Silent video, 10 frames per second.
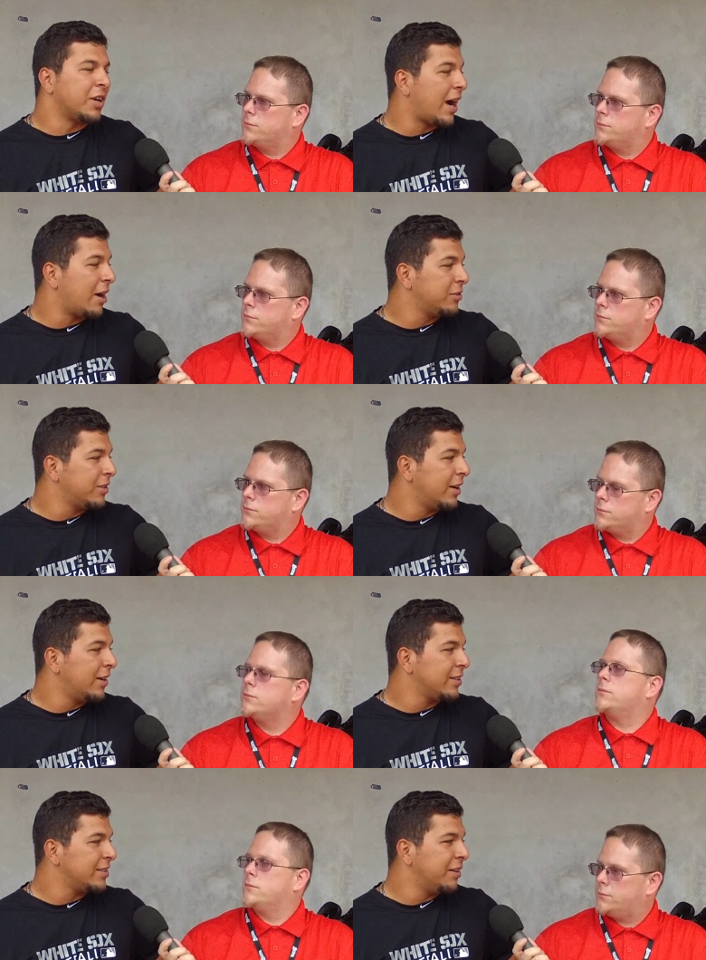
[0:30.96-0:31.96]
Speaker 1: crowds
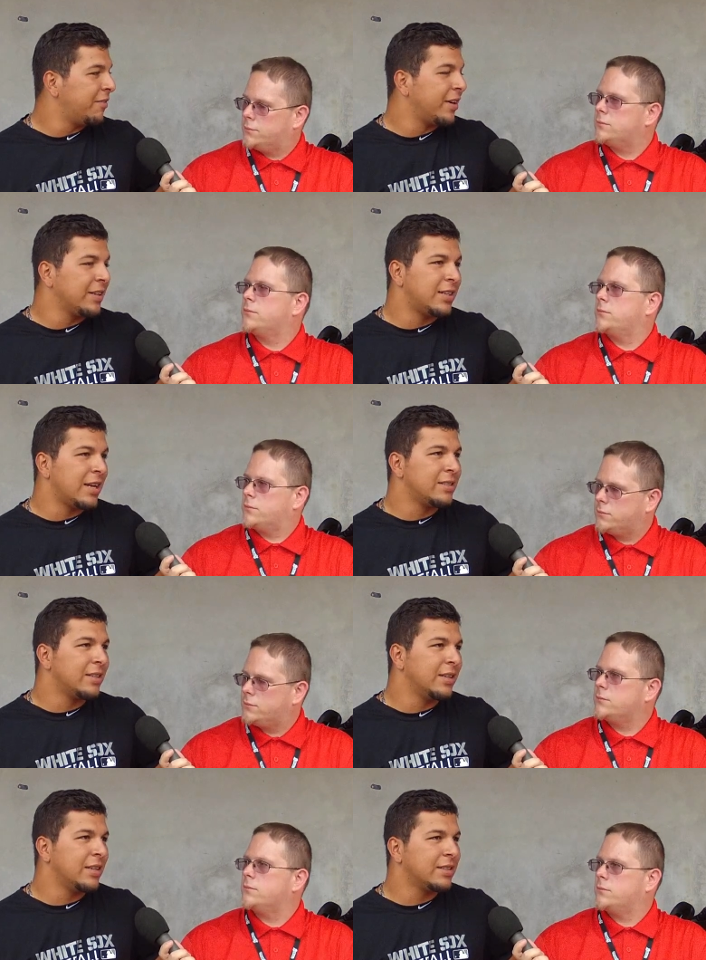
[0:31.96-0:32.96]
there. It's different
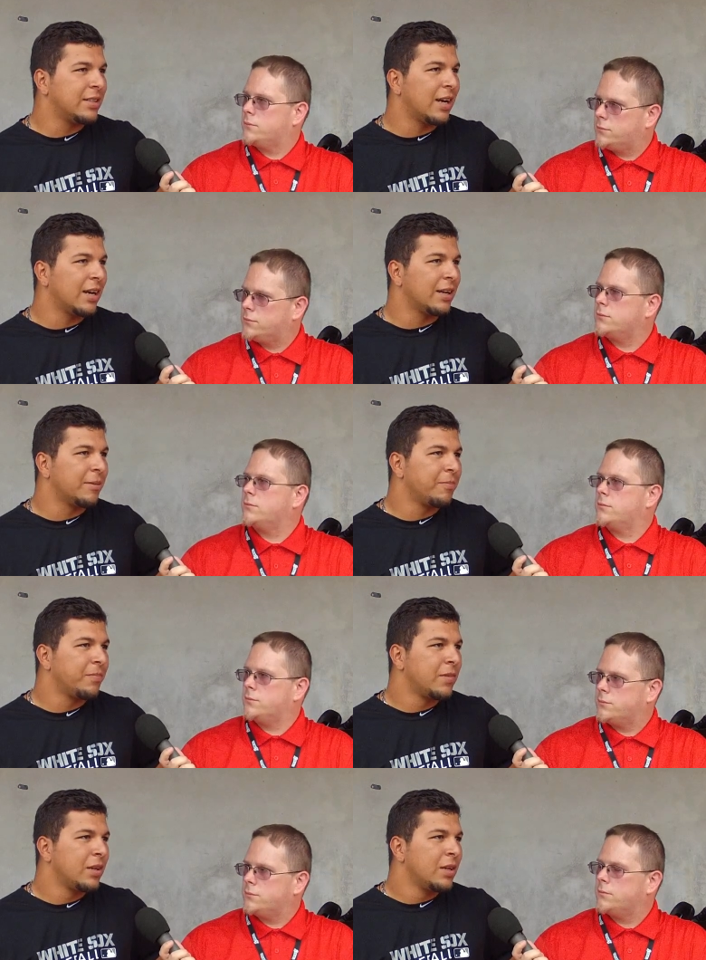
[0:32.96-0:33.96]
intensity. It's like
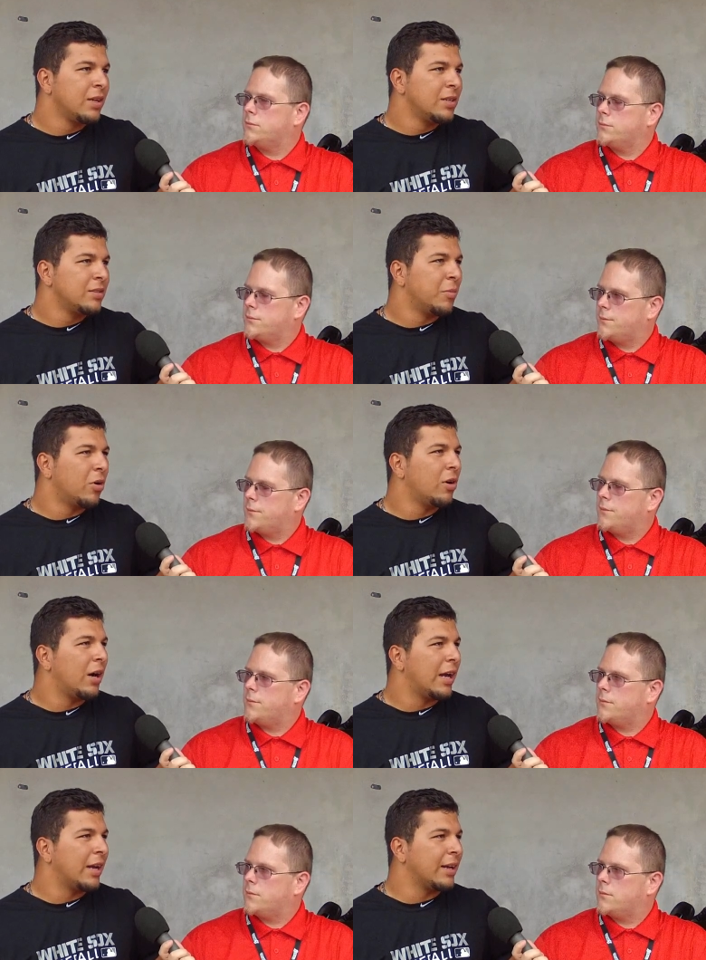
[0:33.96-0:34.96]
it's more
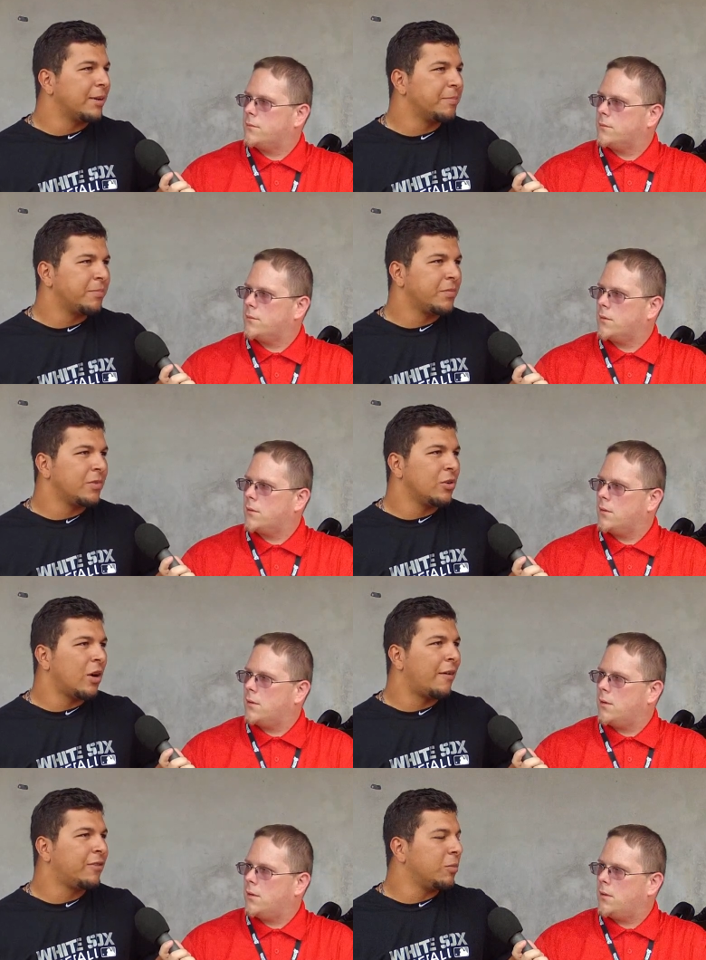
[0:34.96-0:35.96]
like you
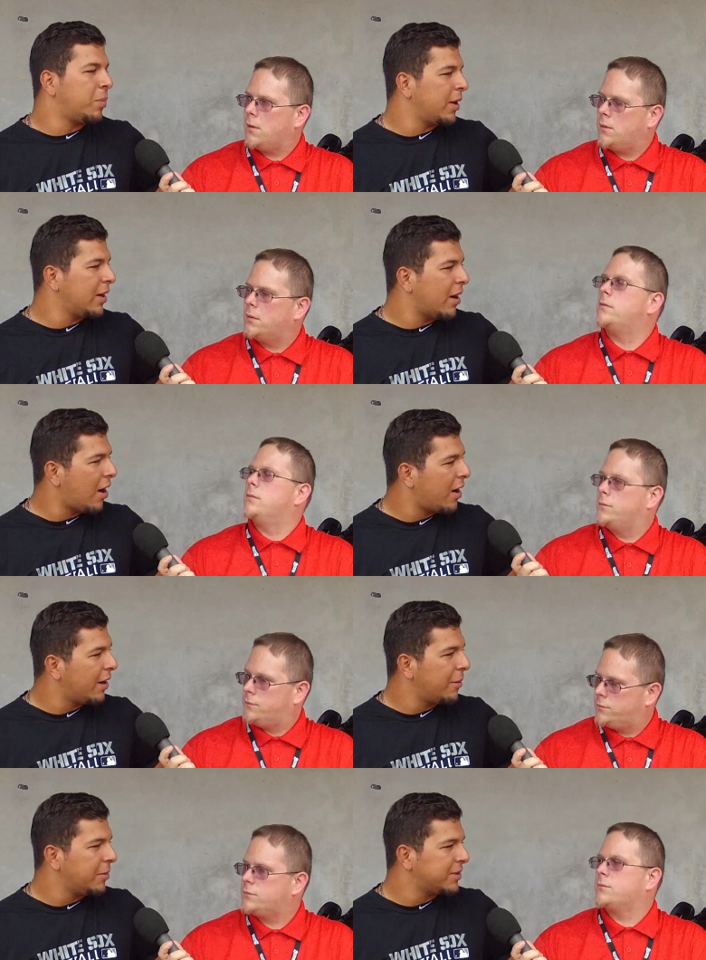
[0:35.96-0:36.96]
have to play hard
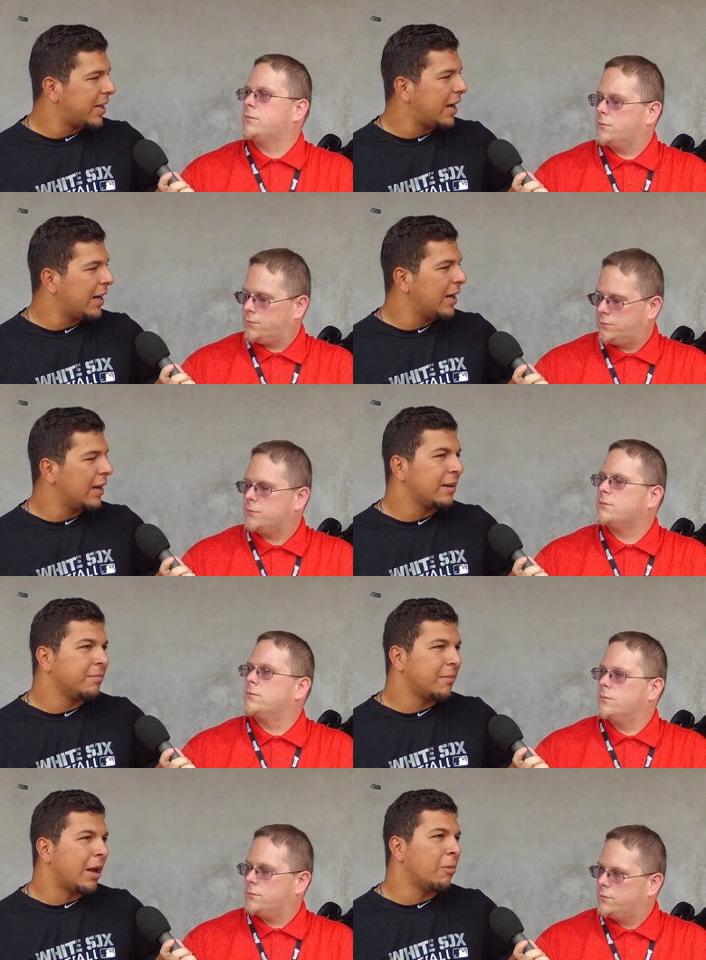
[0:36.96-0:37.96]
every time, like
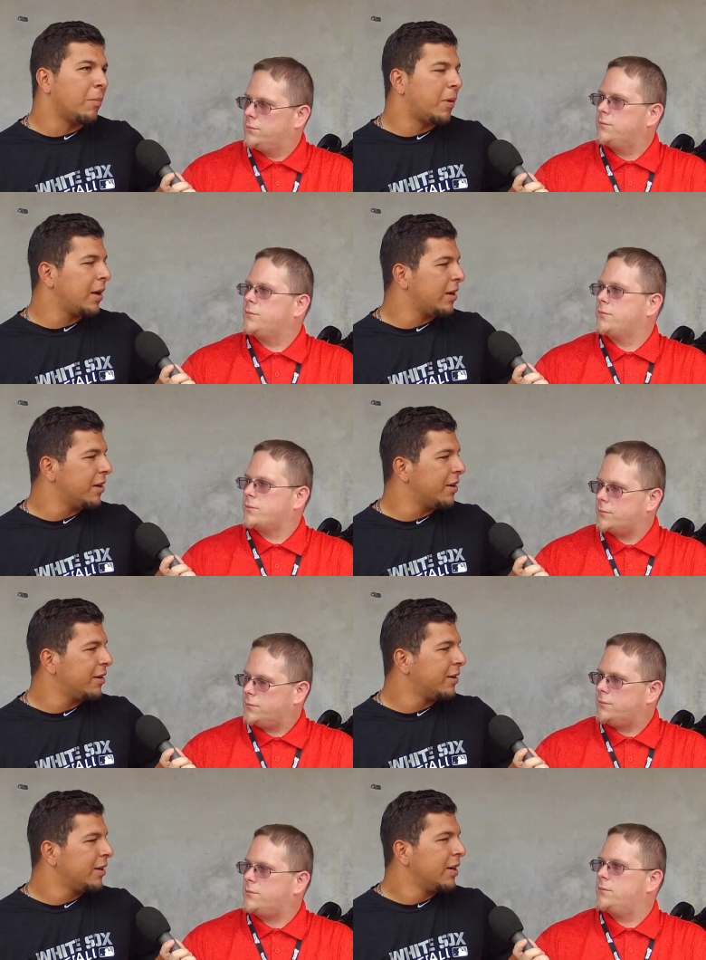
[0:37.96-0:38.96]
like we play here,
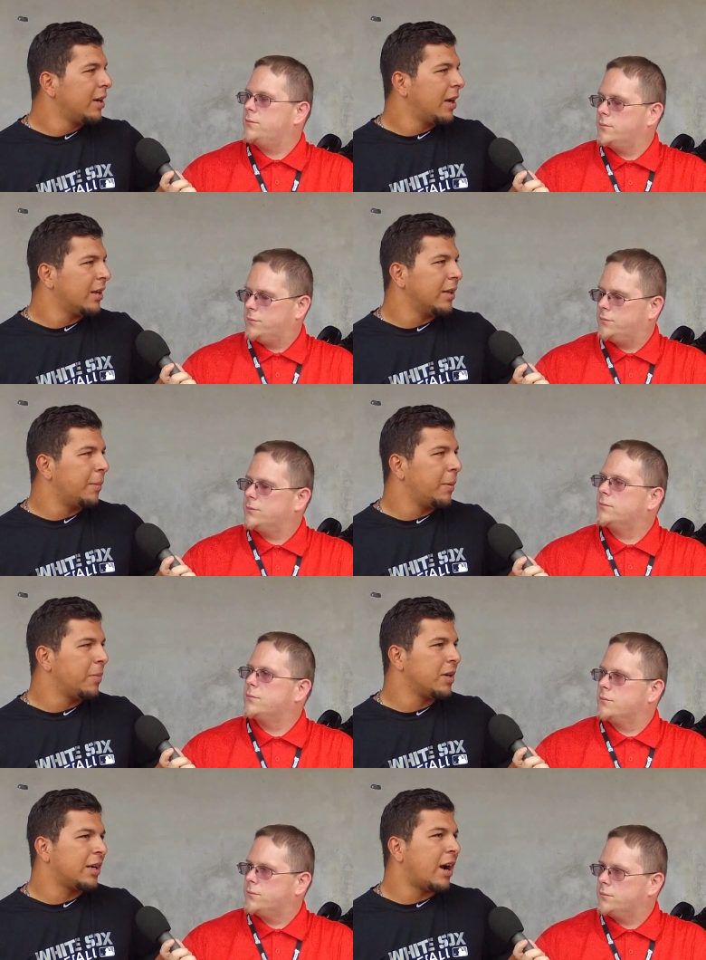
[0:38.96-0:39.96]
and the
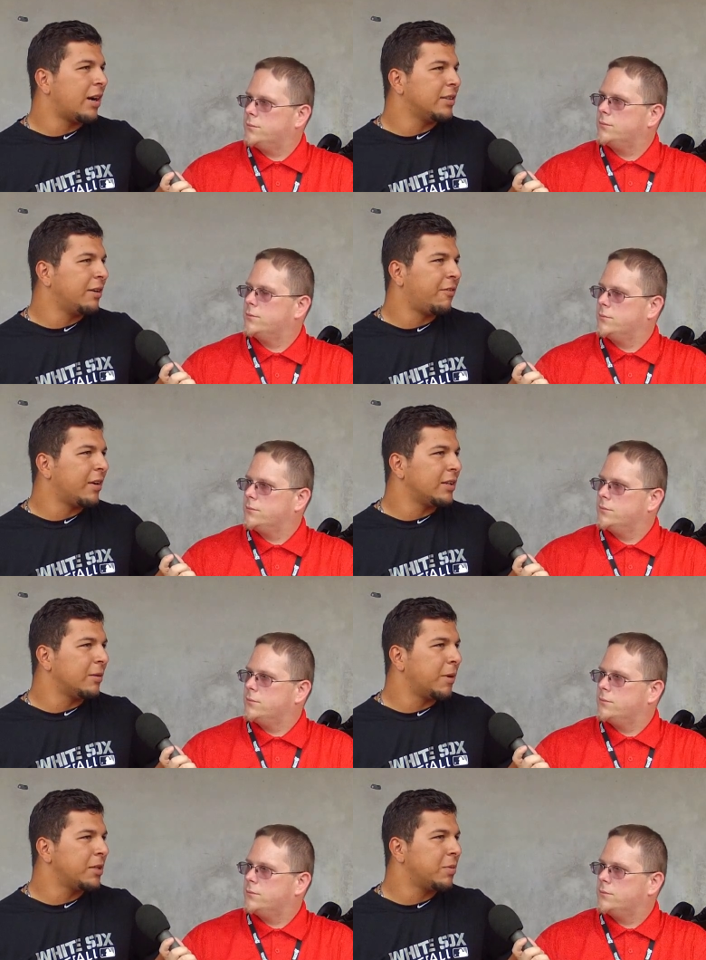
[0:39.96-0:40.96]
people are, are different. The
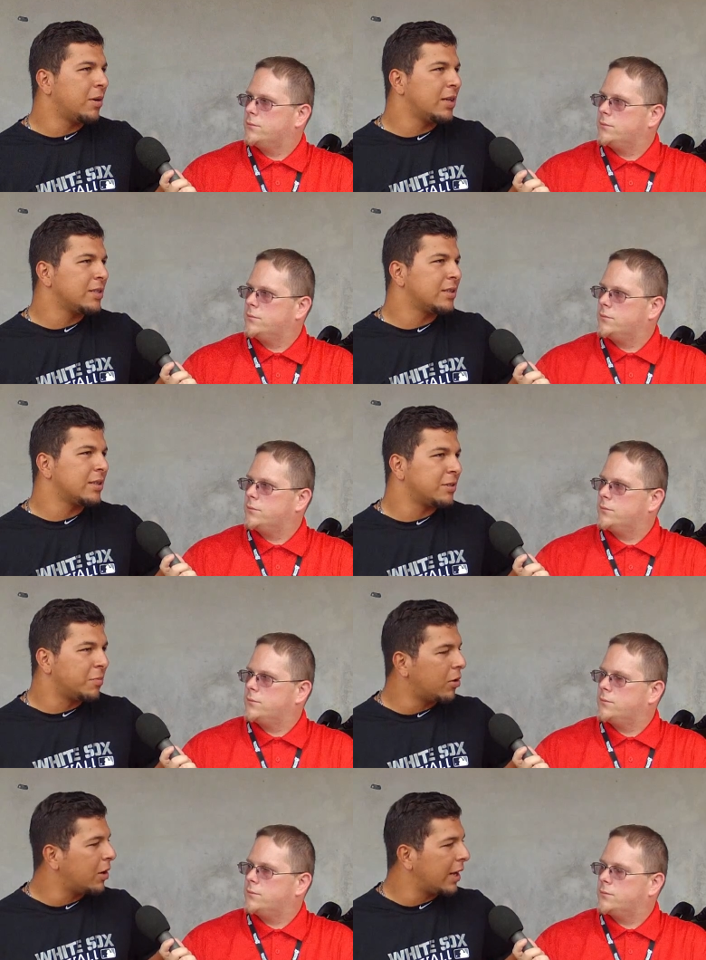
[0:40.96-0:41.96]
baseball is, is
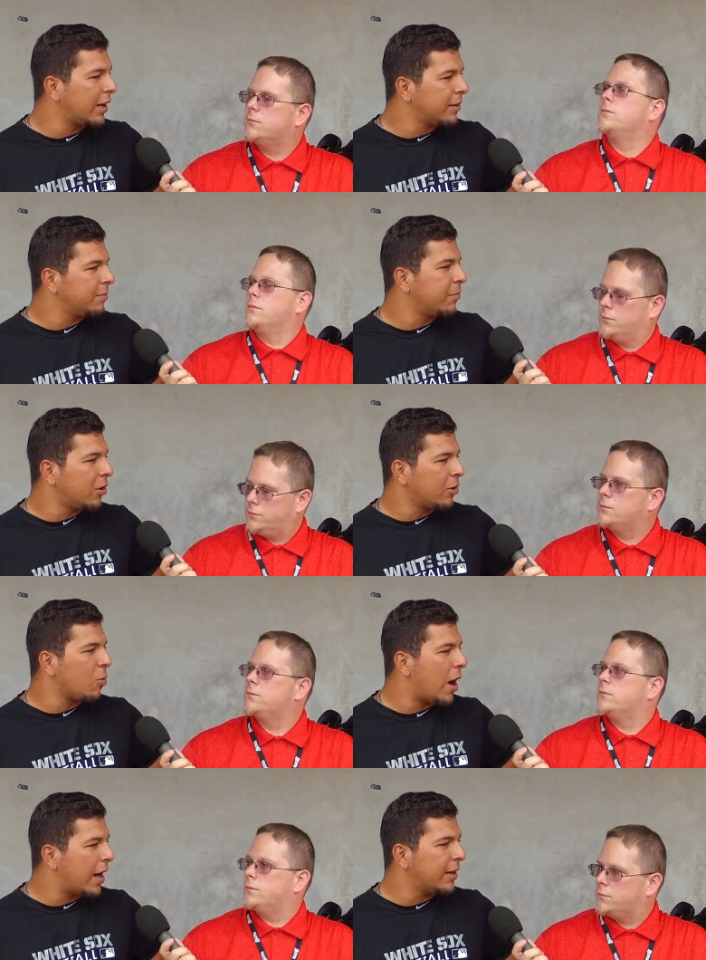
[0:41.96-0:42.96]
more like more
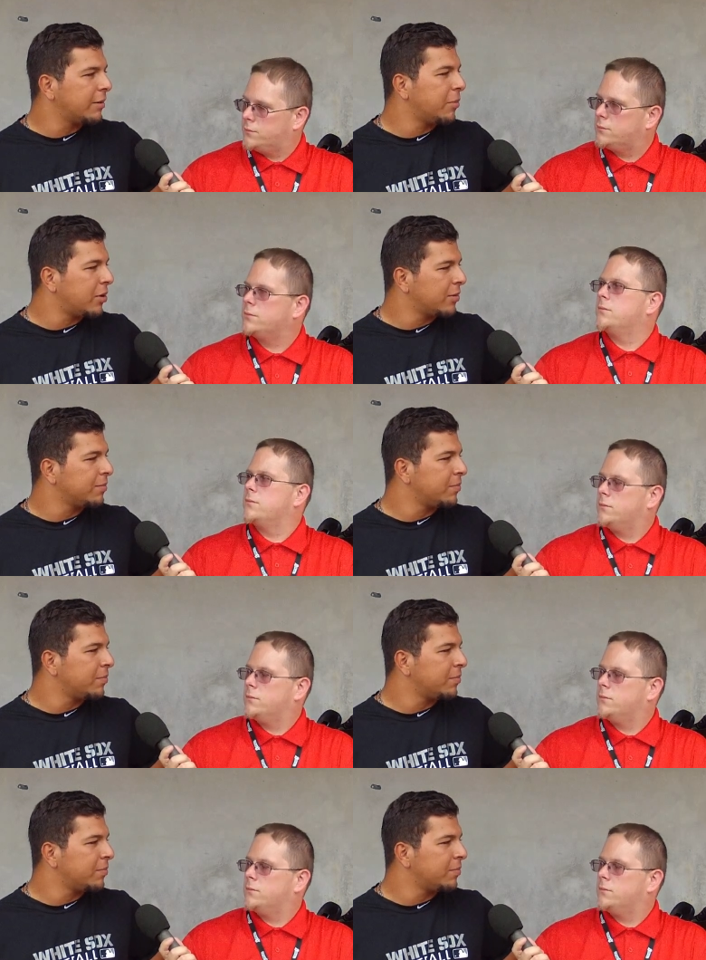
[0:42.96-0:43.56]
quiet, more